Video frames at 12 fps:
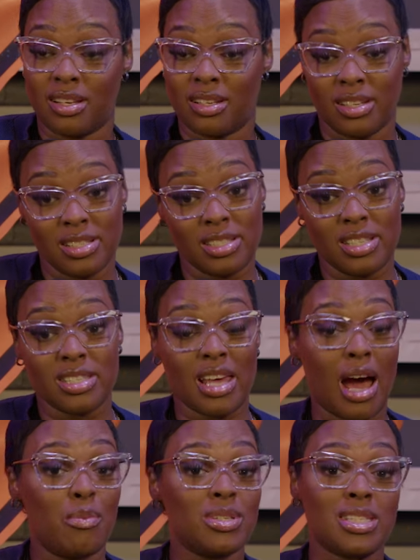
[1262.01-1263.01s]
This
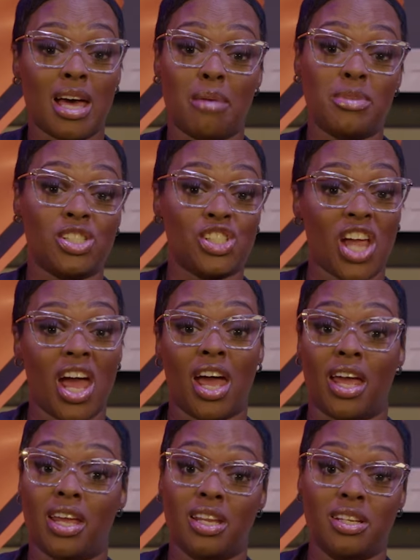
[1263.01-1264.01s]
our time to shut
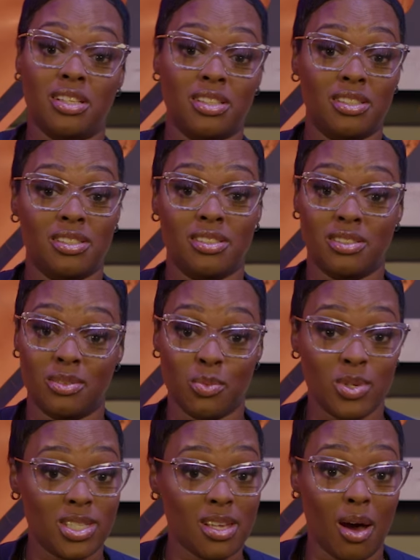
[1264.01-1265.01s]
it.
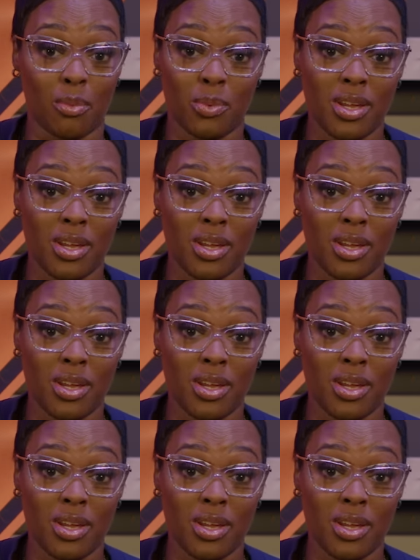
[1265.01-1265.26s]
What's up?